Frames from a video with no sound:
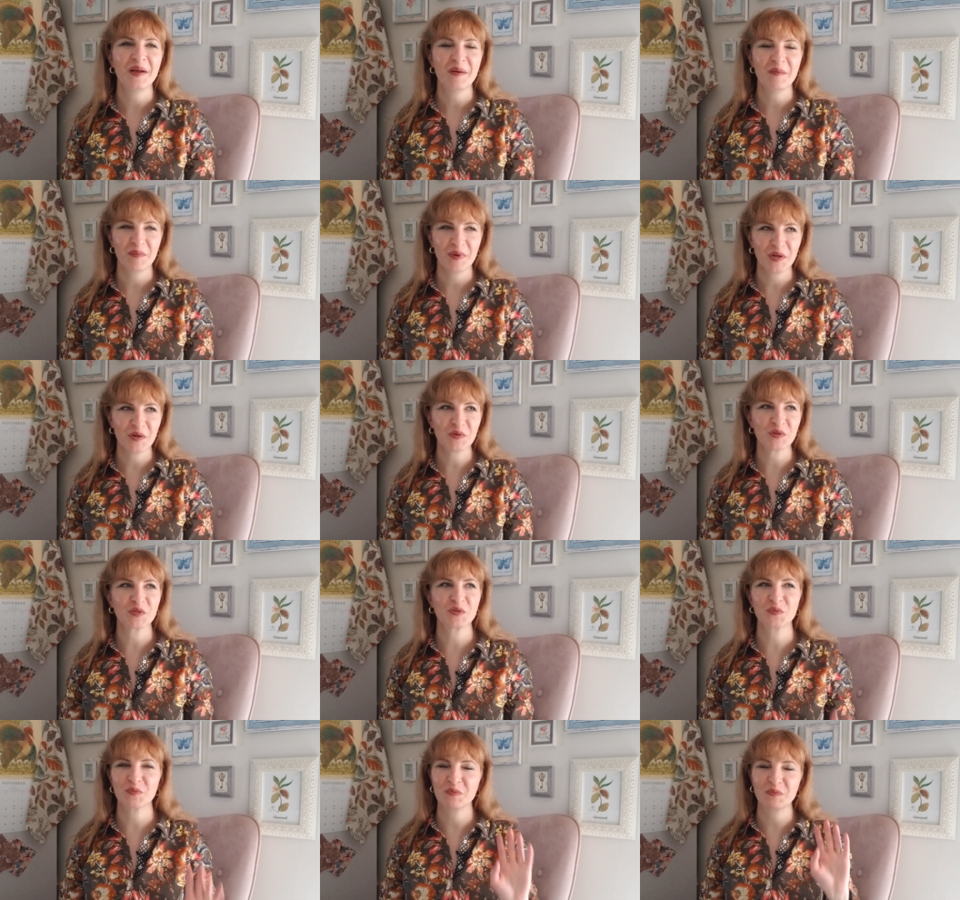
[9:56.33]
but it
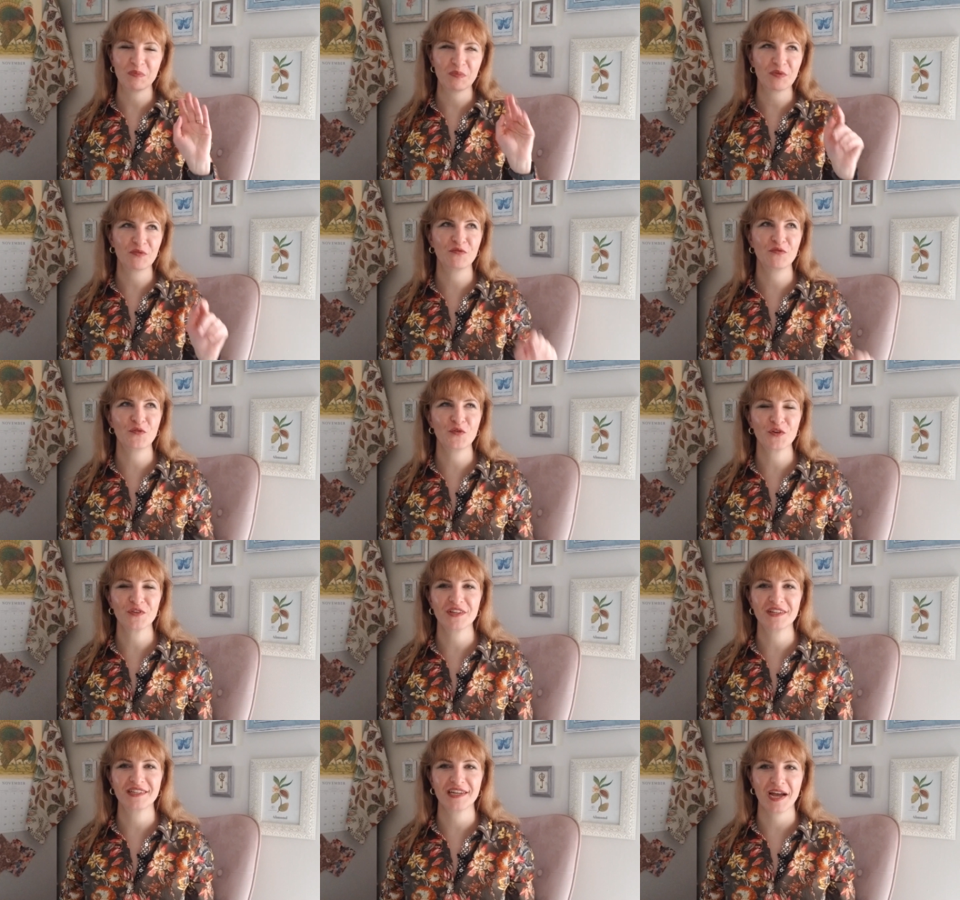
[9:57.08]
was before
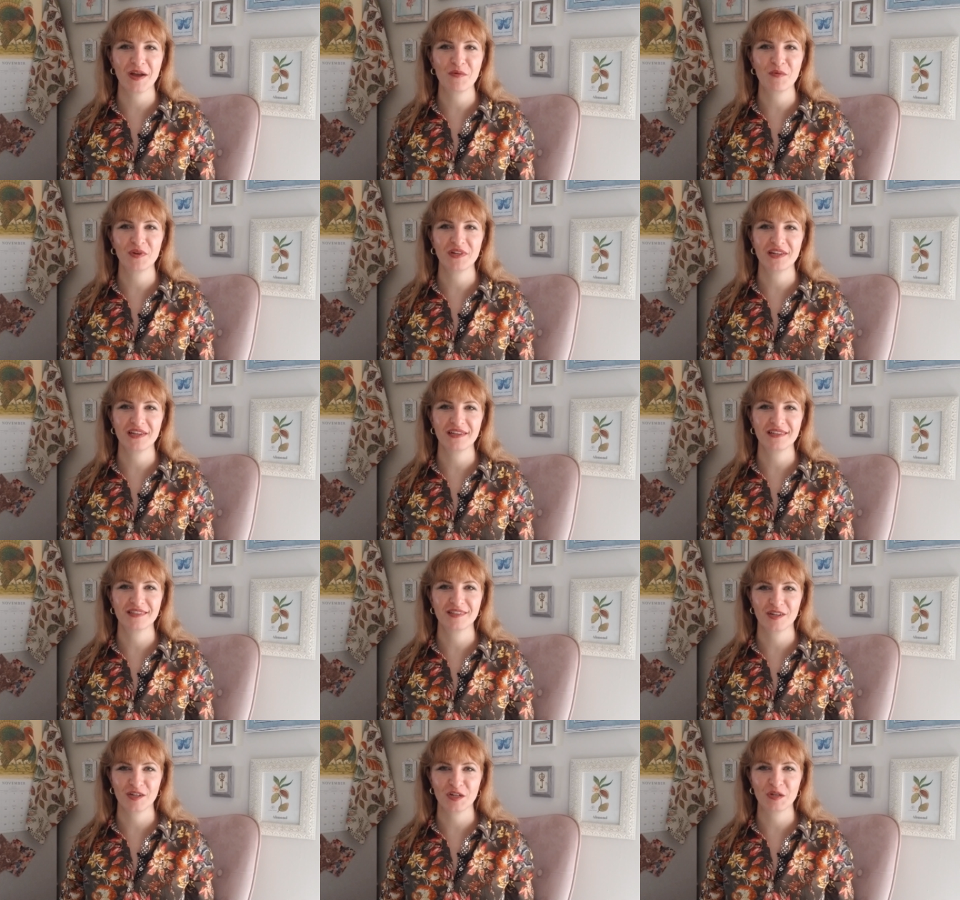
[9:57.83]
the time when I
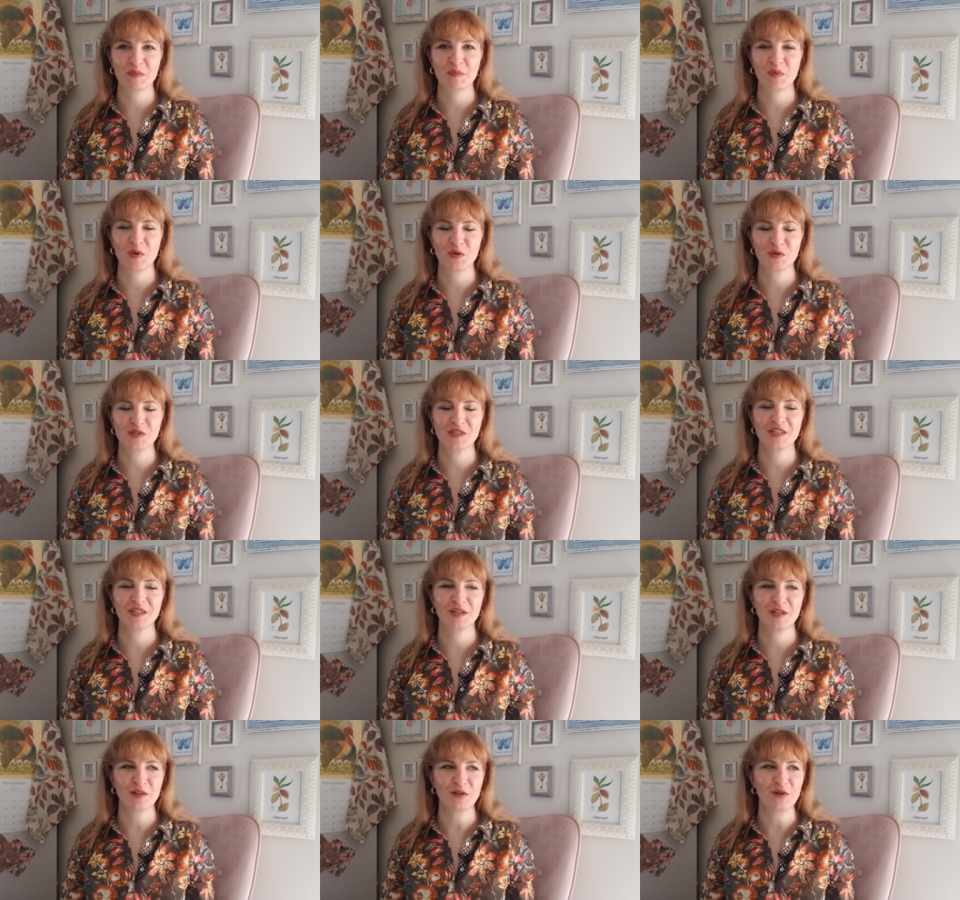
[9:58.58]
started
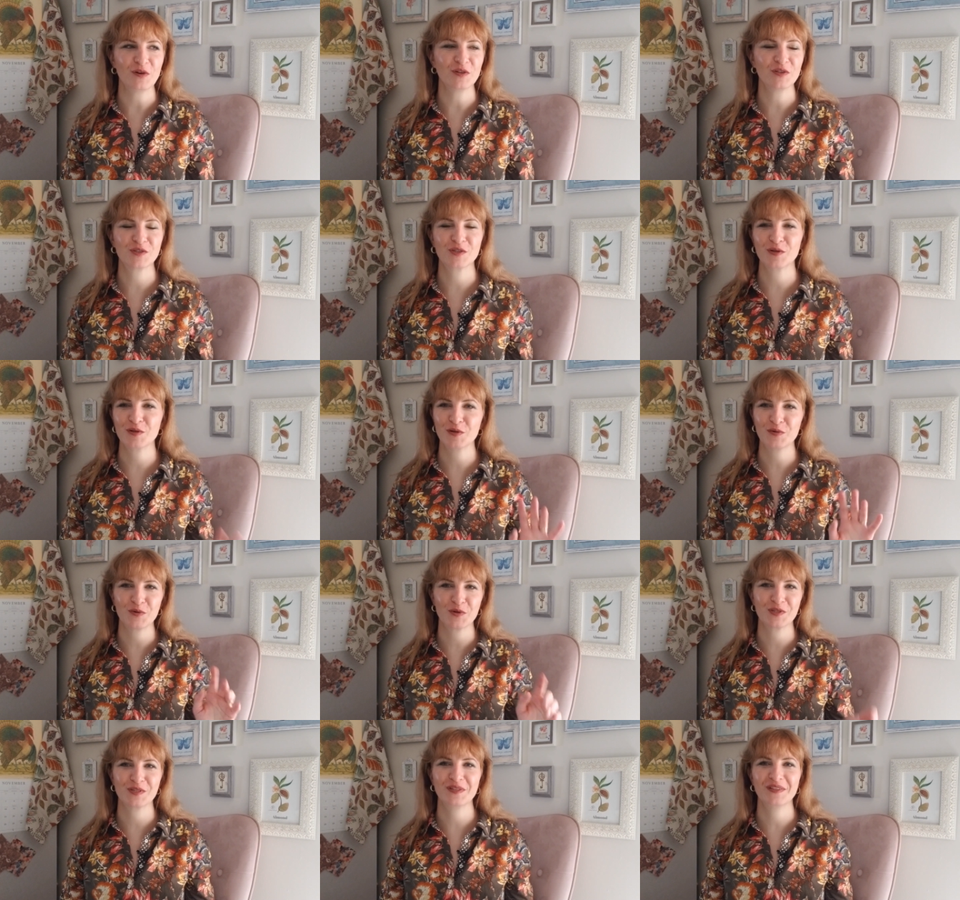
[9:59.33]
posting a lot, so it
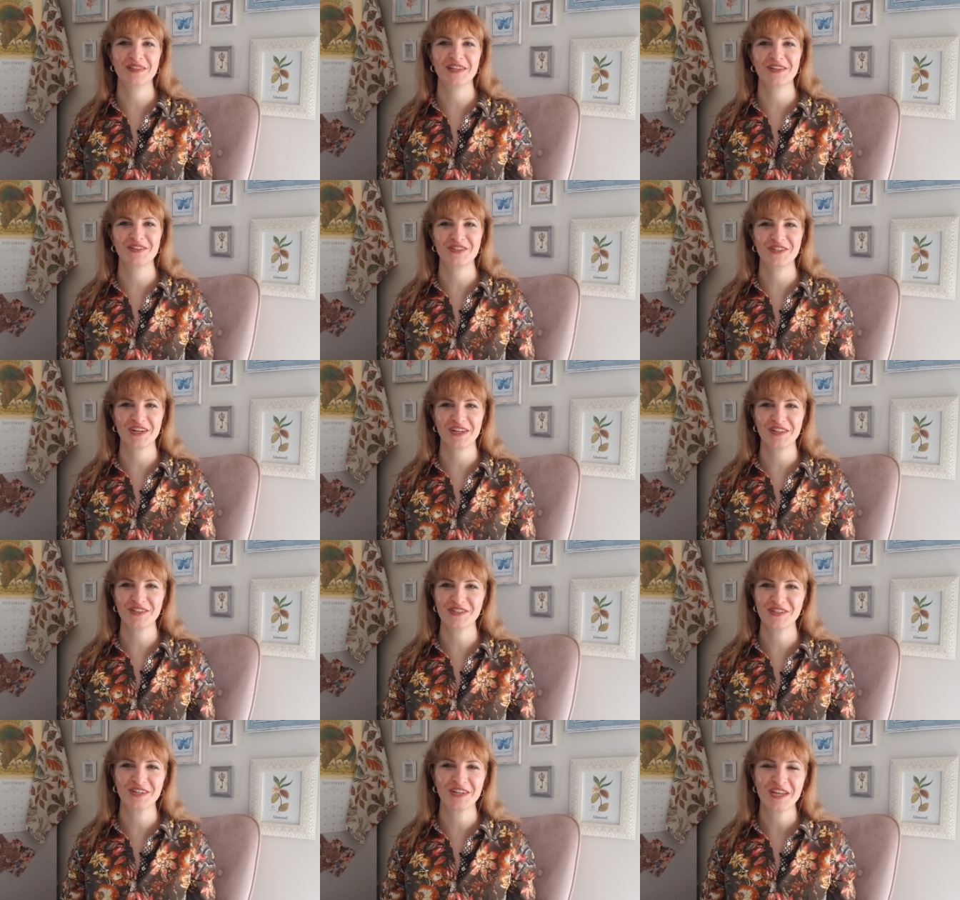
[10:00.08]
wasn't that
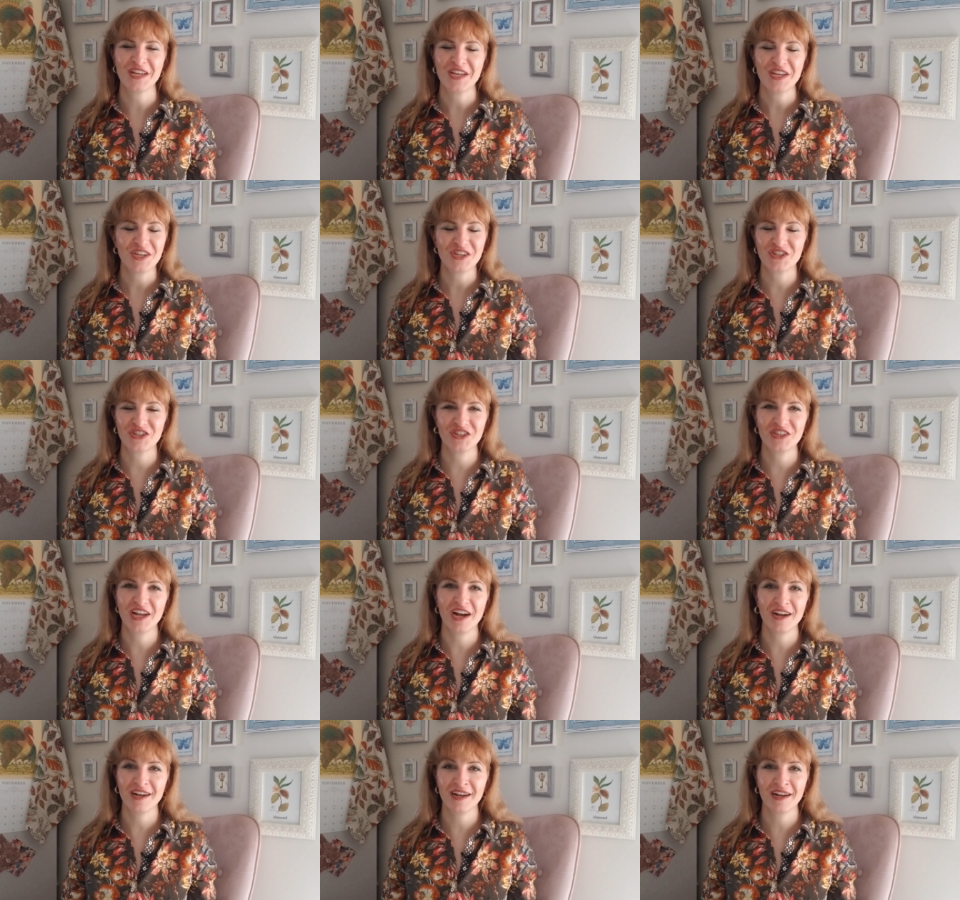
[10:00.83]
challenging. She
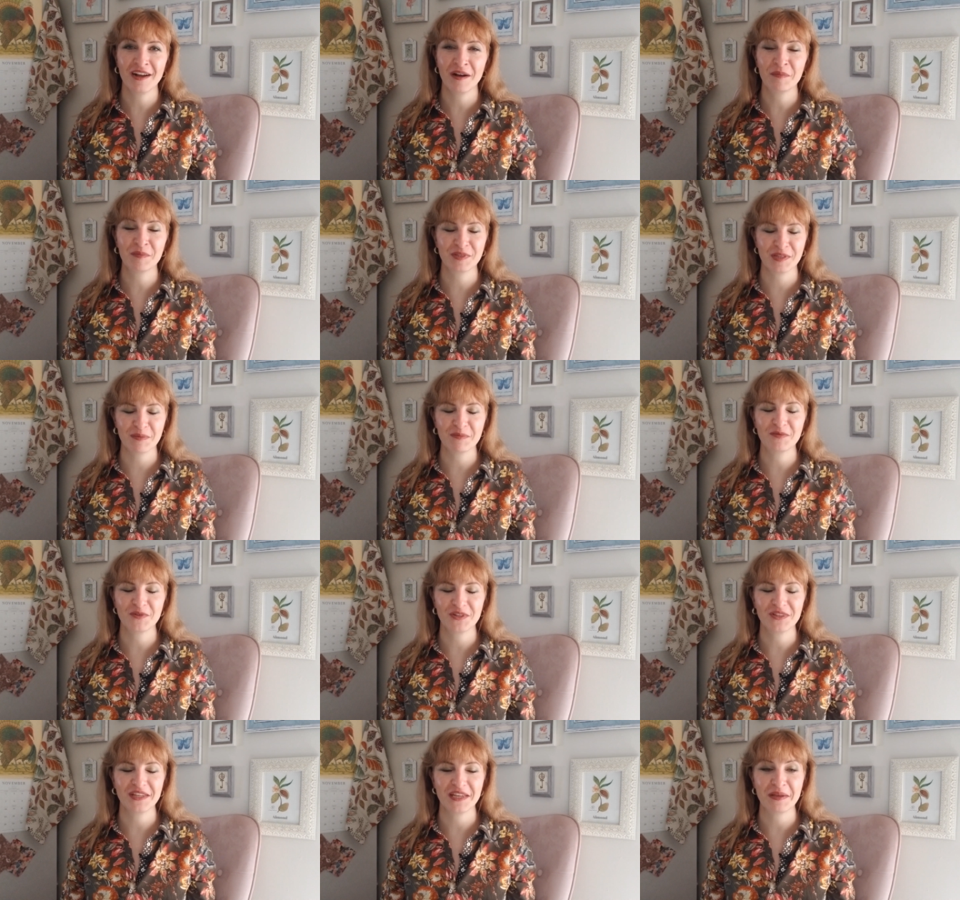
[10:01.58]
dug up some
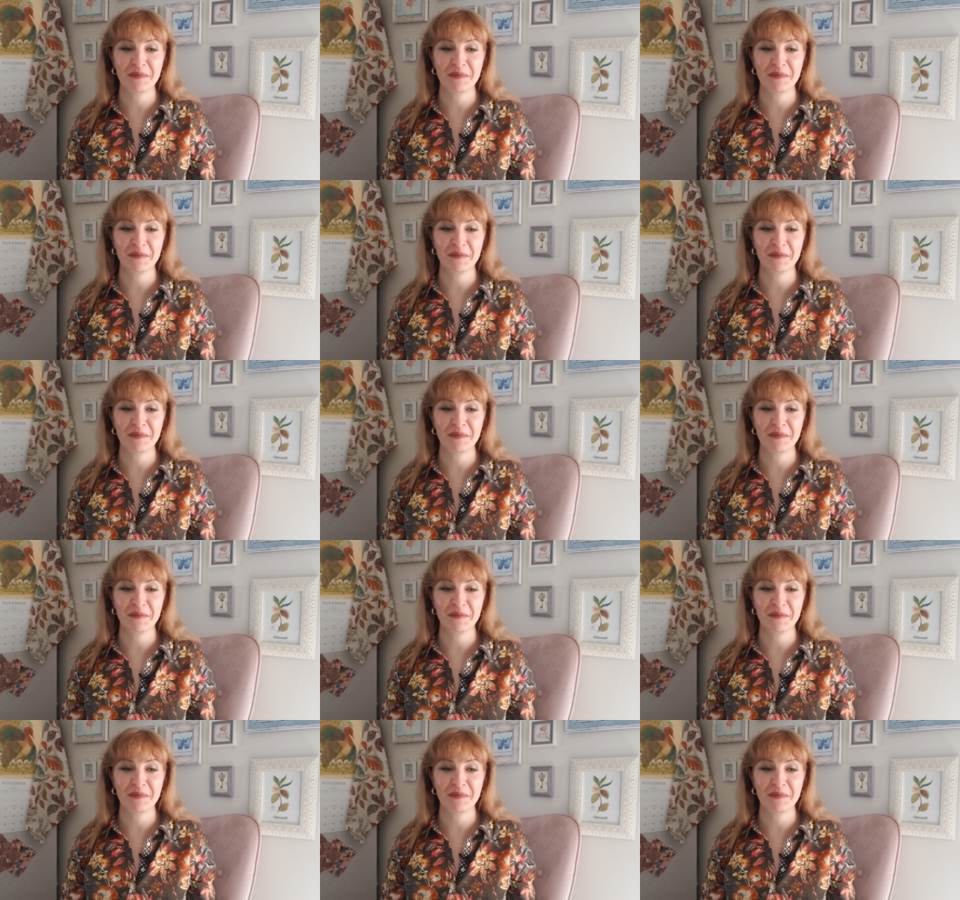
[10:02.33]
really